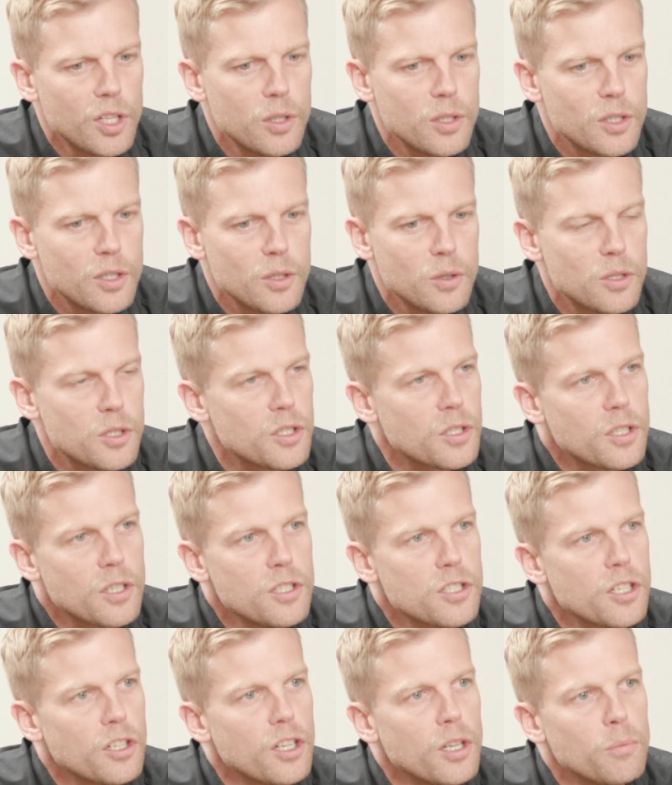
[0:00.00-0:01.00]
You
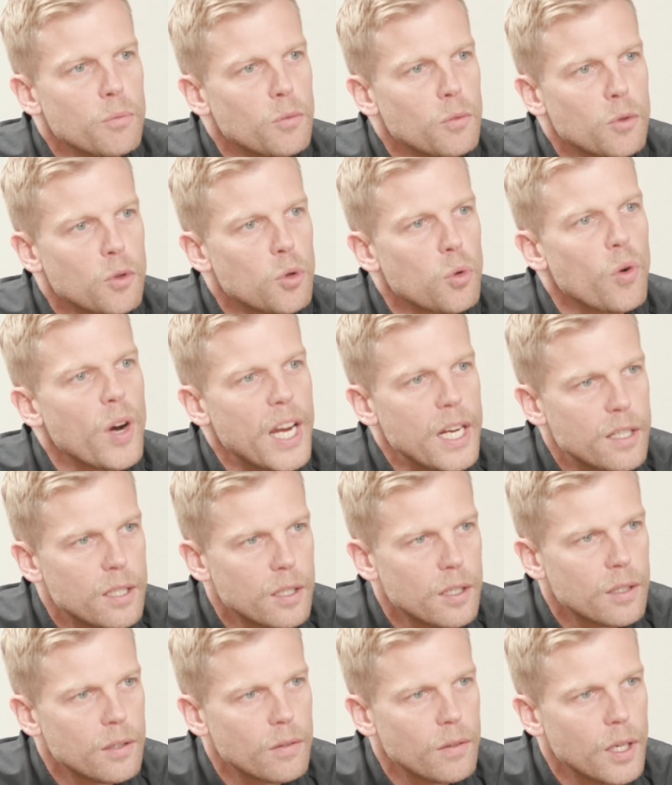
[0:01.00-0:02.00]
consider him
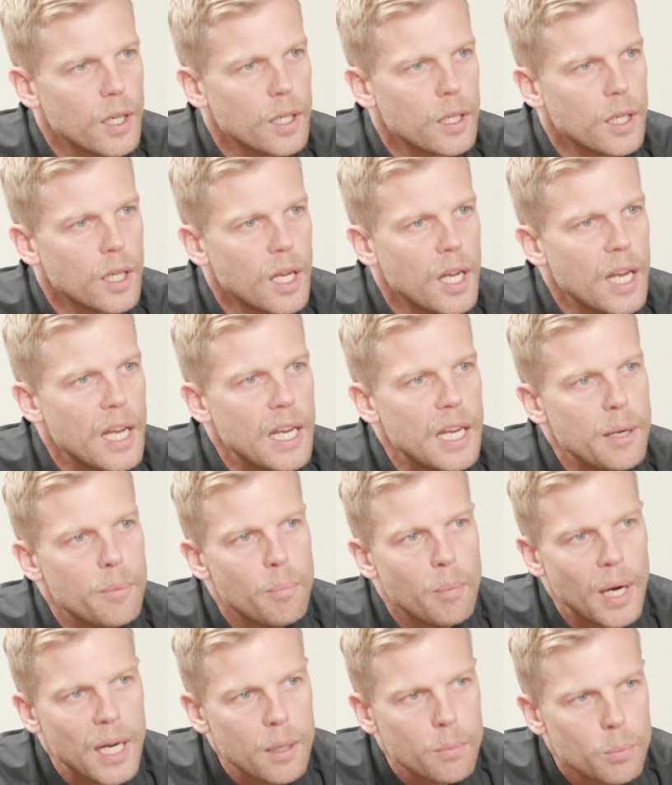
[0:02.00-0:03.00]
great, right?
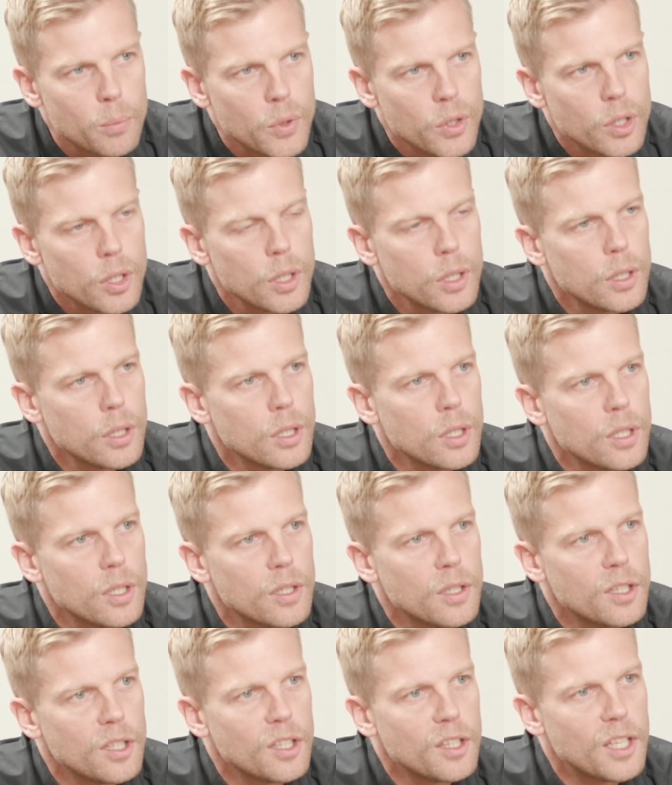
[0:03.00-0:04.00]
It might be
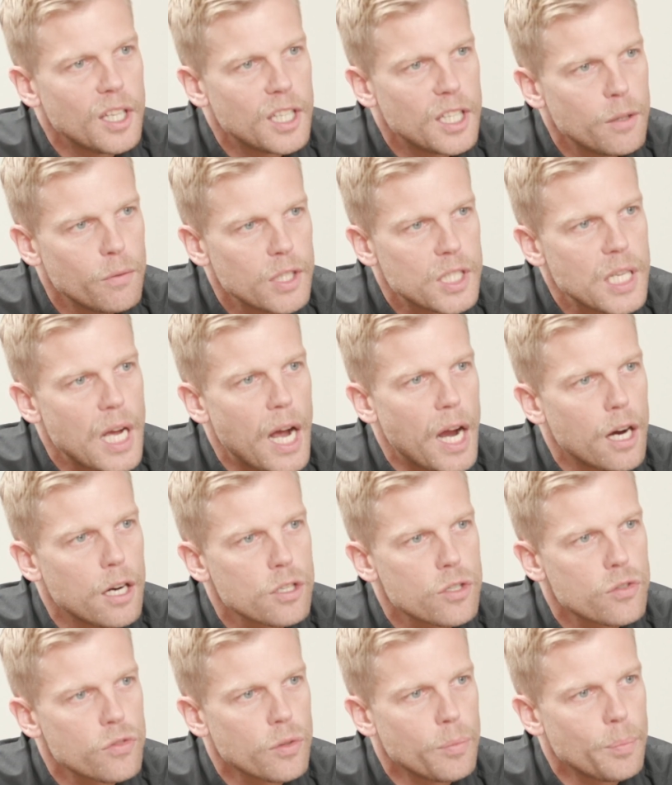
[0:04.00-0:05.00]
that he
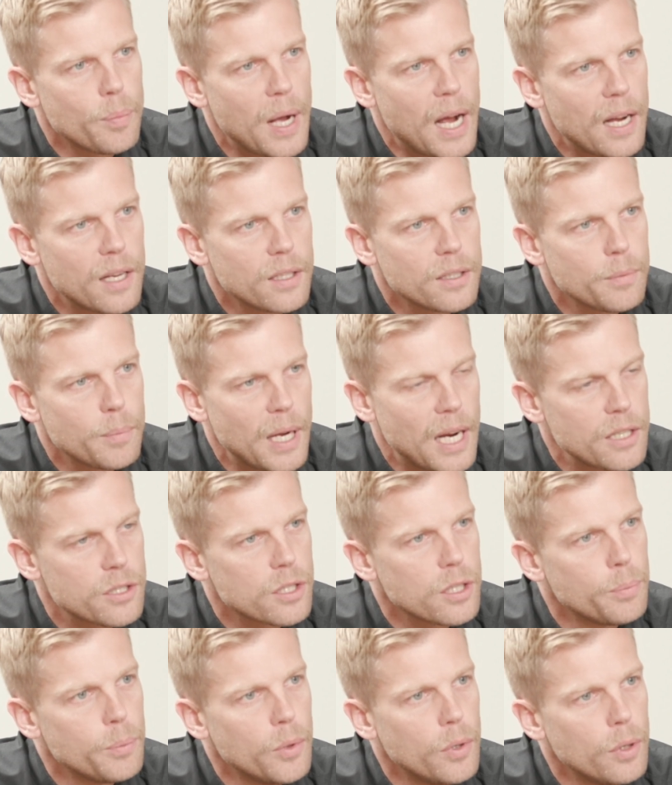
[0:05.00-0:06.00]
retires from
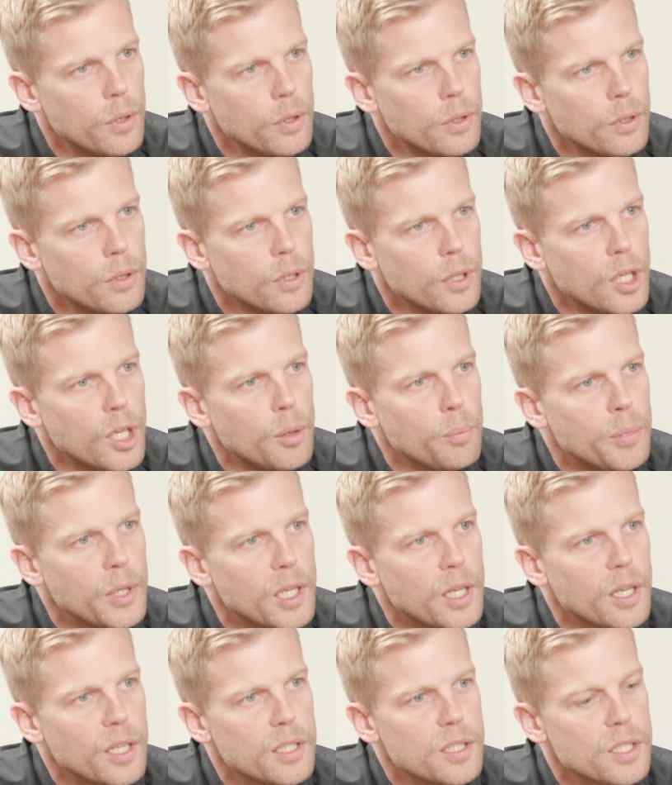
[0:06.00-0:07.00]
basketball
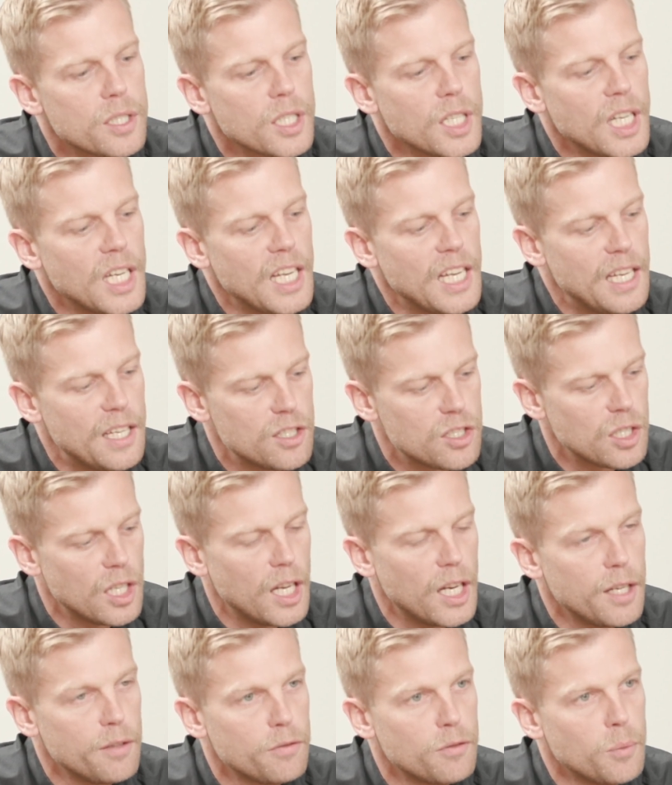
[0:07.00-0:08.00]
because his
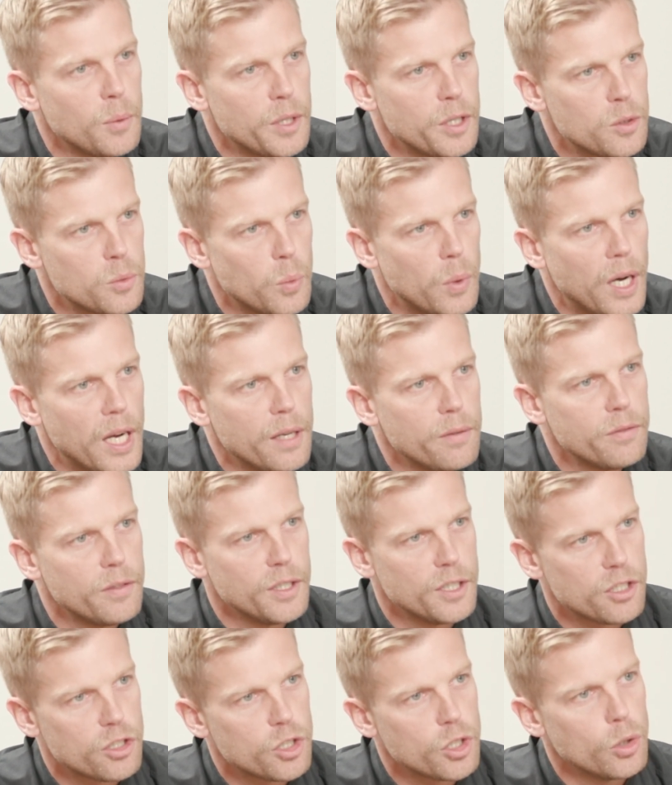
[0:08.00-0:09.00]
life with his wife
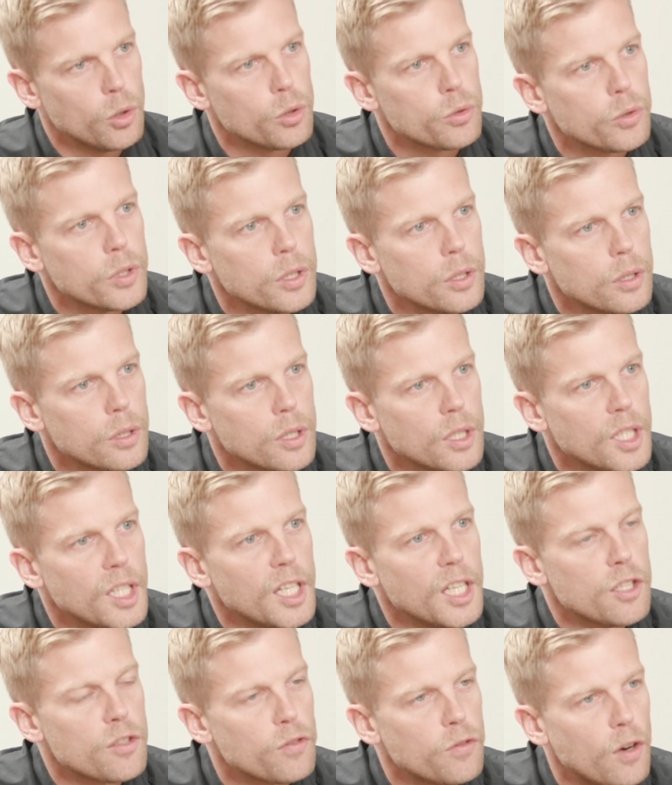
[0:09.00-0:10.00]
and his children
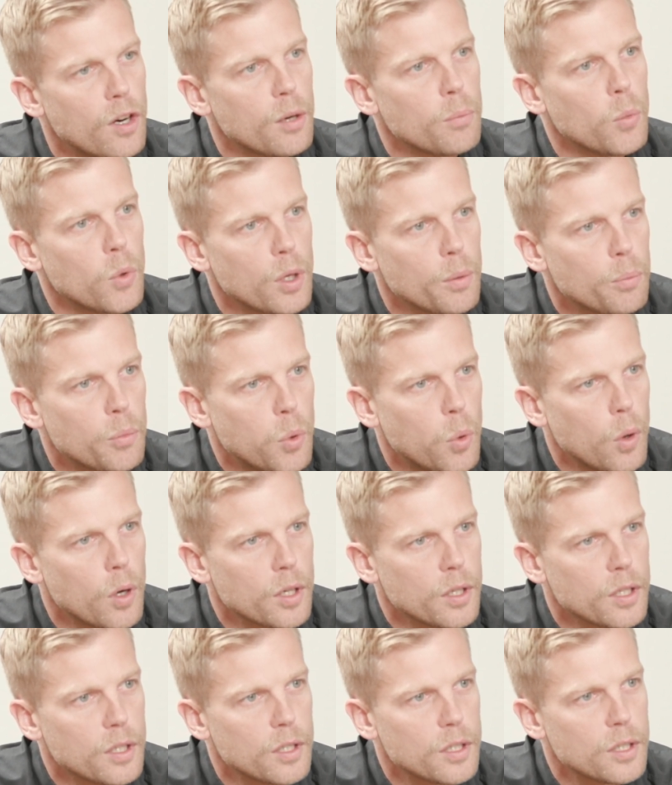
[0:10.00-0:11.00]
is far more
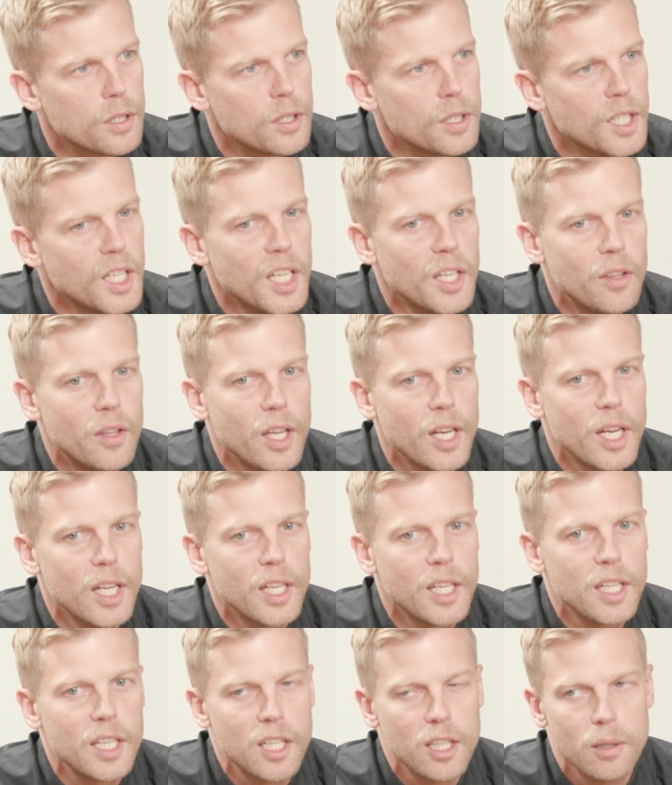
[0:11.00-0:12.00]
important
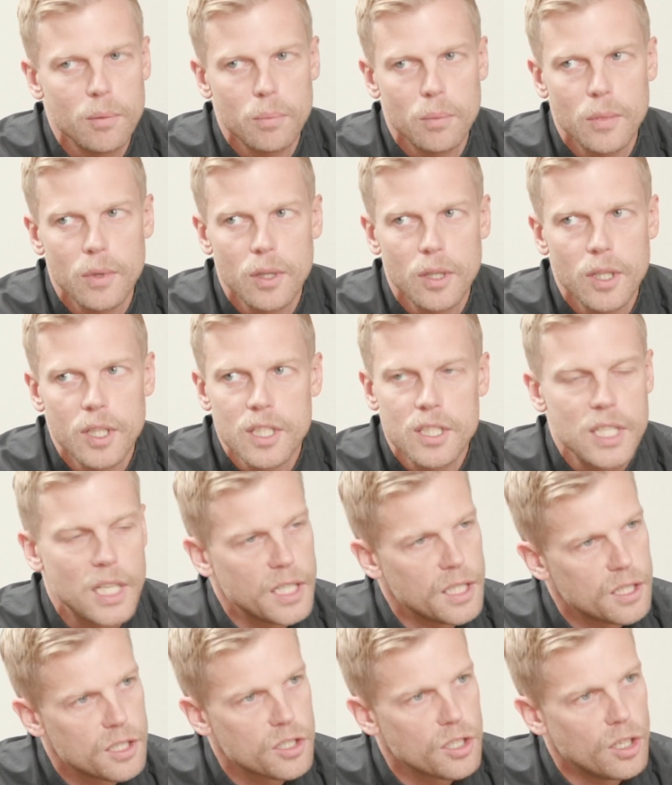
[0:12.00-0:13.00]
than him
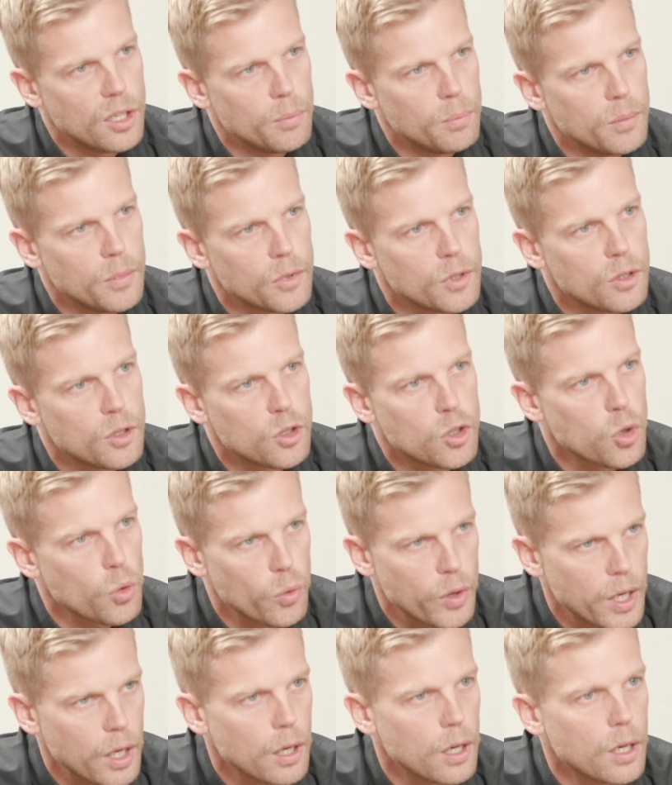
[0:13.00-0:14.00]
setting some
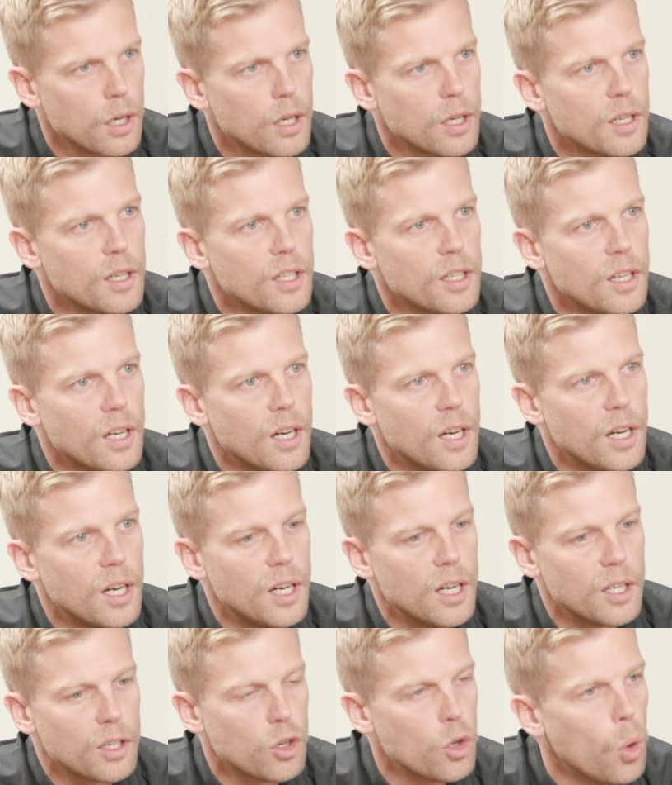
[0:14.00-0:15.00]
career
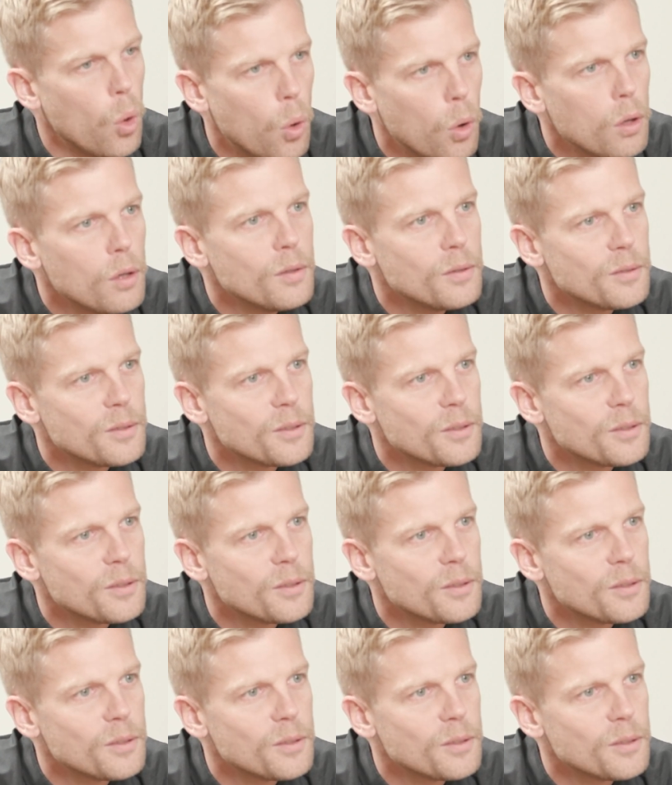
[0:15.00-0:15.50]
goal.